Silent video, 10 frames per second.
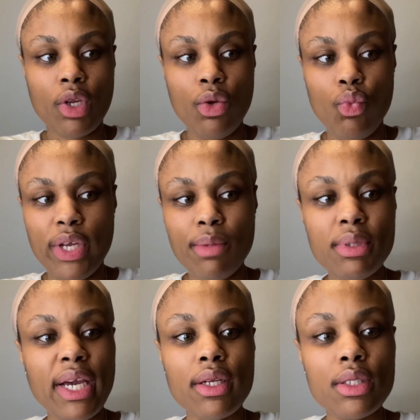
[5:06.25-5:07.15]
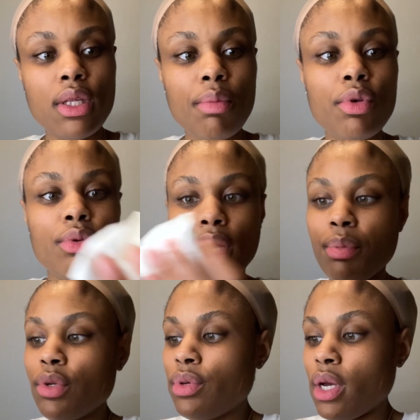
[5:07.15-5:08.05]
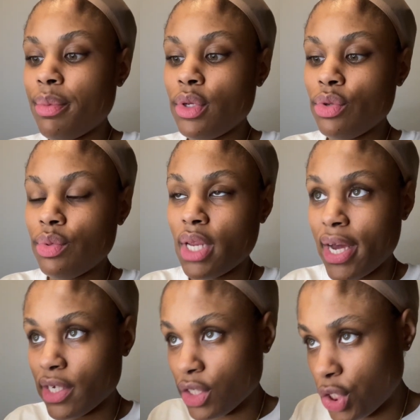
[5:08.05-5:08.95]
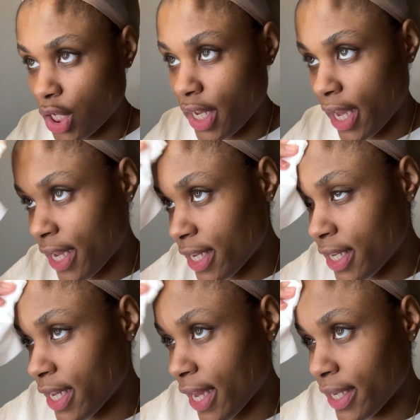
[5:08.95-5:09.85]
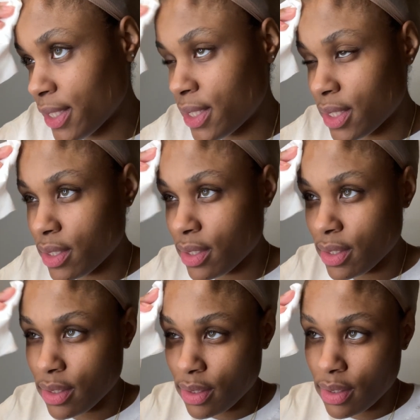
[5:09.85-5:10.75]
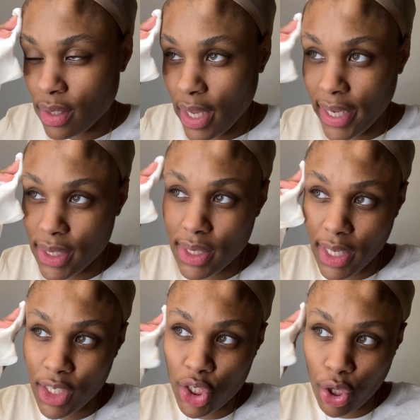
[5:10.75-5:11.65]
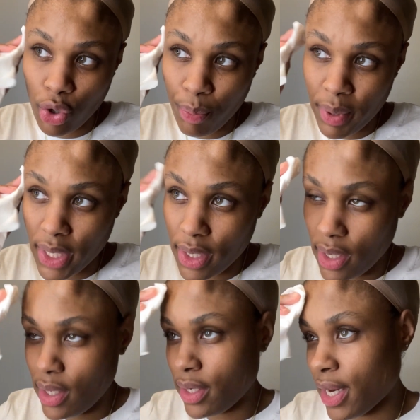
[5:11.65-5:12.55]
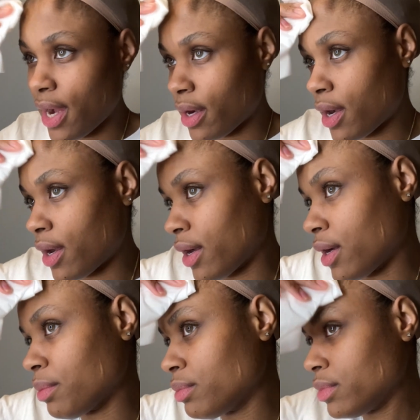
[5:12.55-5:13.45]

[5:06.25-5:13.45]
Website is www.jaesshop.com.